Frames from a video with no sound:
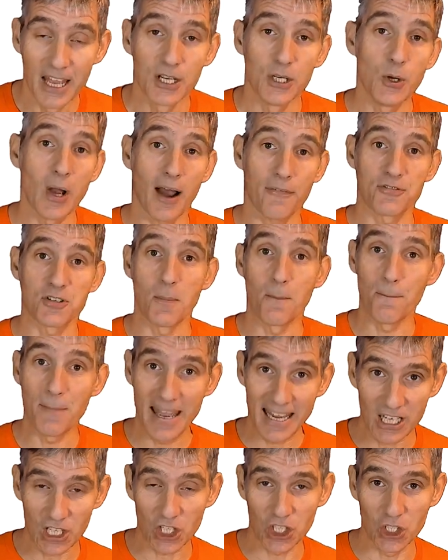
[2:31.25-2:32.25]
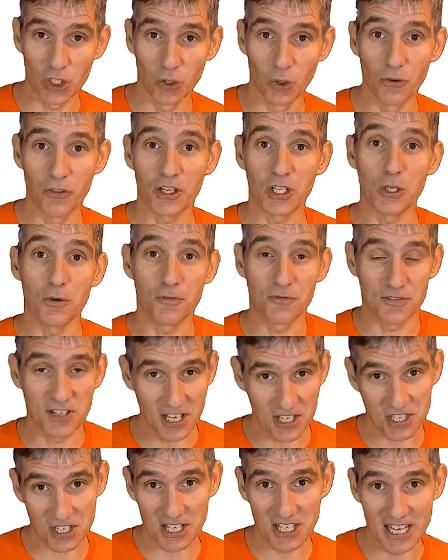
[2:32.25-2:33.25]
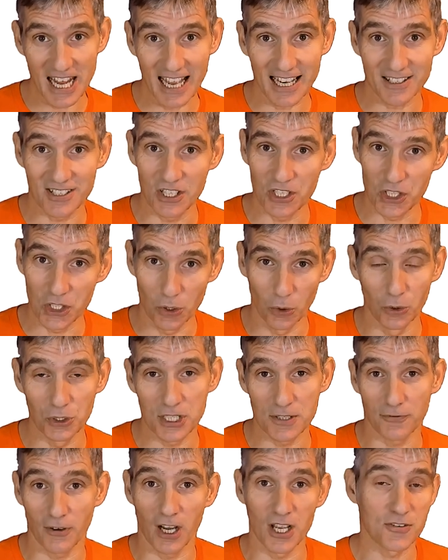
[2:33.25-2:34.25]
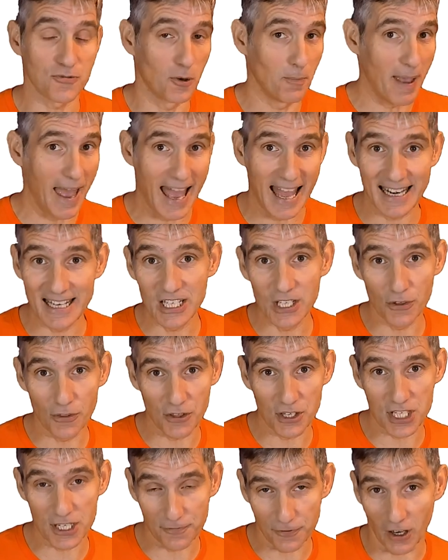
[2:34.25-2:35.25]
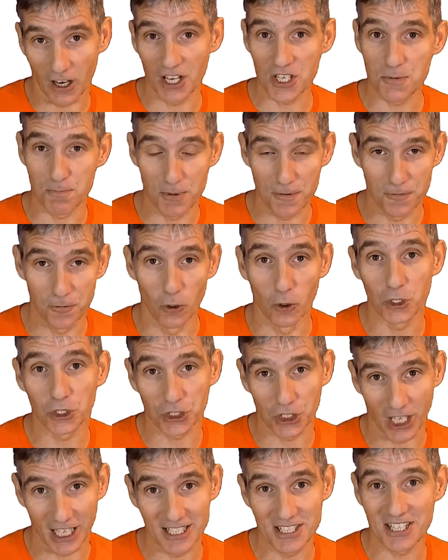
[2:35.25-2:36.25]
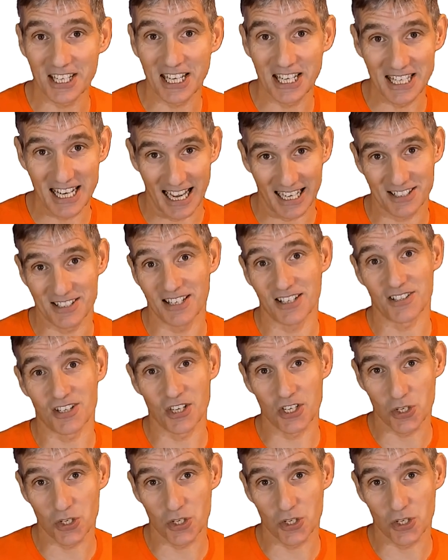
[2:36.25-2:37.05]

You have to make sure that you've disconnected your device from any other device before trying to connect it to